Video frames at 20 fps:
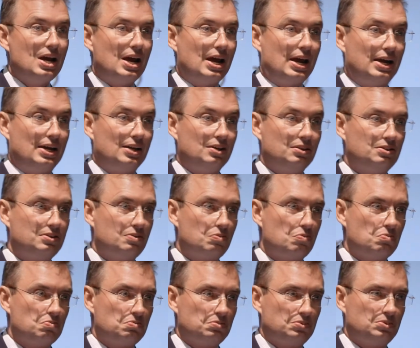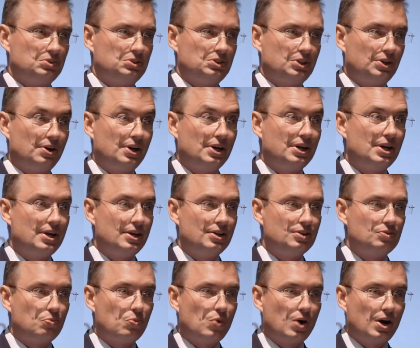And during
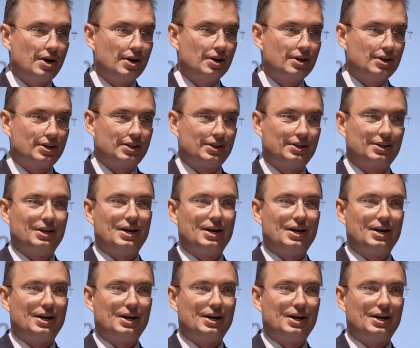his work,